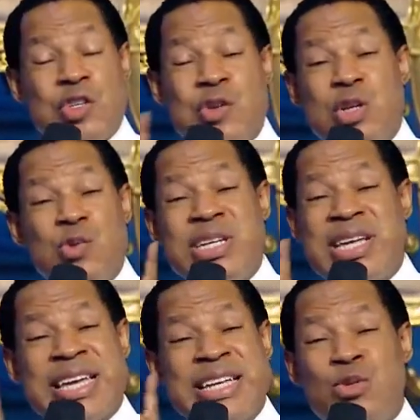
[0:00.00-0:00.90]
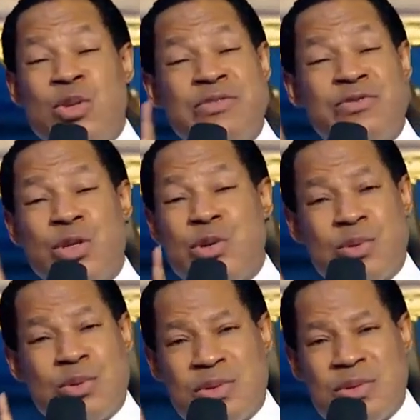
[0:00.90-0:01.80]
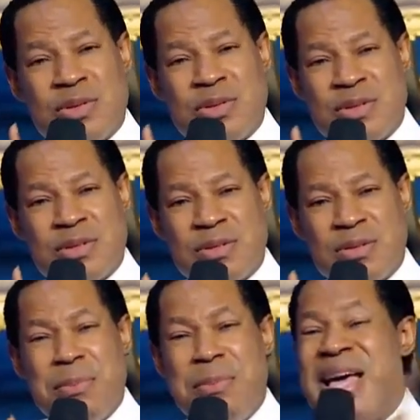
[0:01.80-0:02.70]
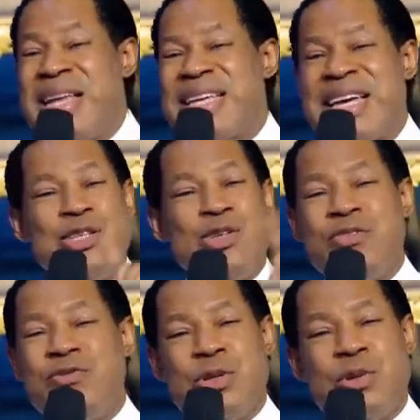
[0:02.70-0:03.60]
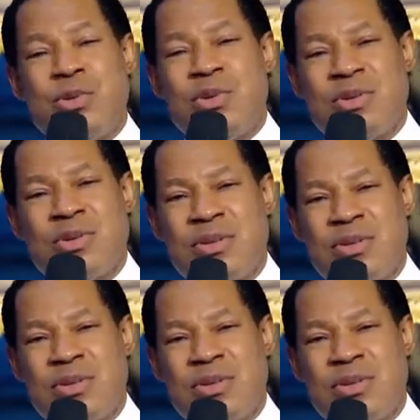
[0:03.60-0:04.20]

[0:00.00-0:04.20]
He's the only one that can do that for you. Man can't do it for you.